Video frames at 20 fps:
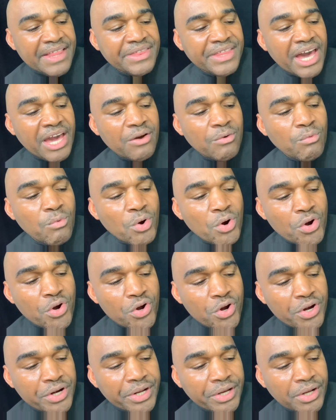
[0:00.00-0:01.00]
thy
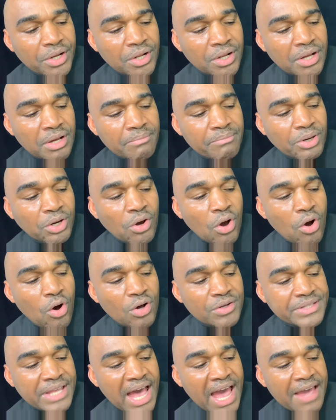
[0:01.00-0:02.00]
word,
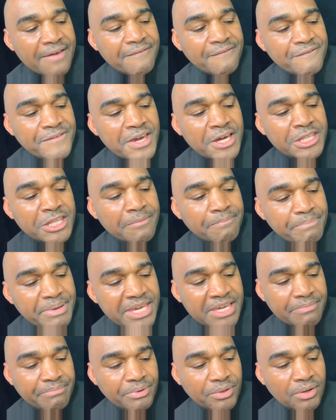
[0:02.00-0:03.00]
because I fear the
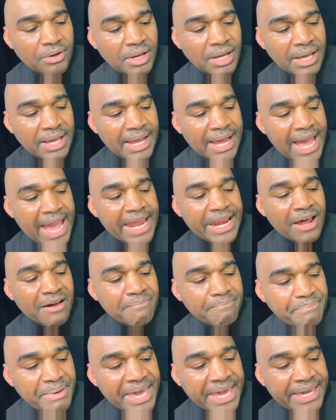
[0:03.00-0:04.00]
people and
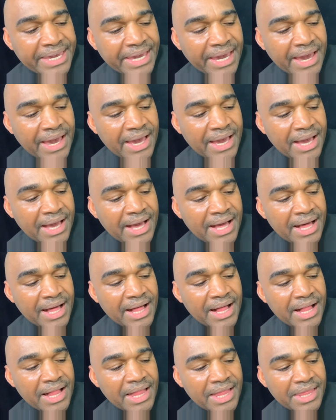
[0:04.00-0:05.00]
obey
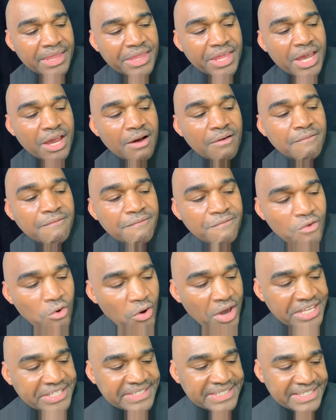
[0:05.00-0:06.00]
their
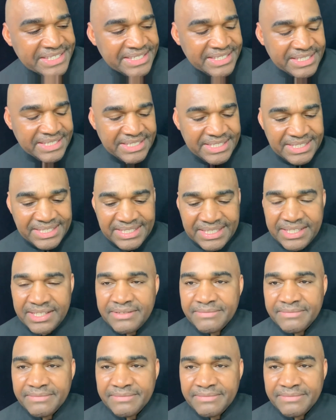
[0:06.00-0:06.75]
voice.